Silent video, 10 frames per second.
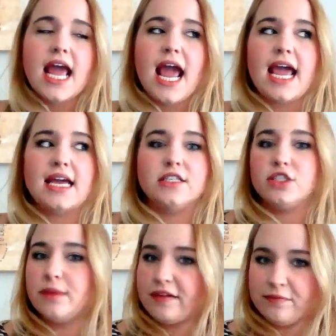and do
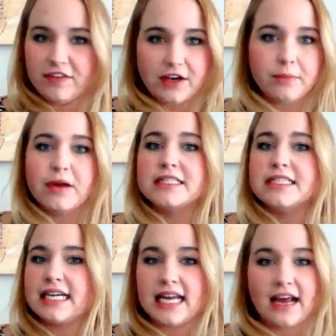my
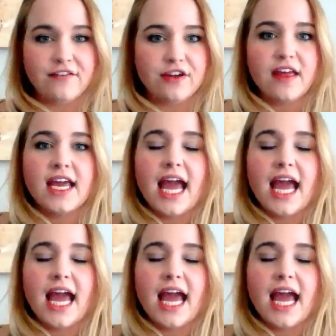fingerprinting and everything.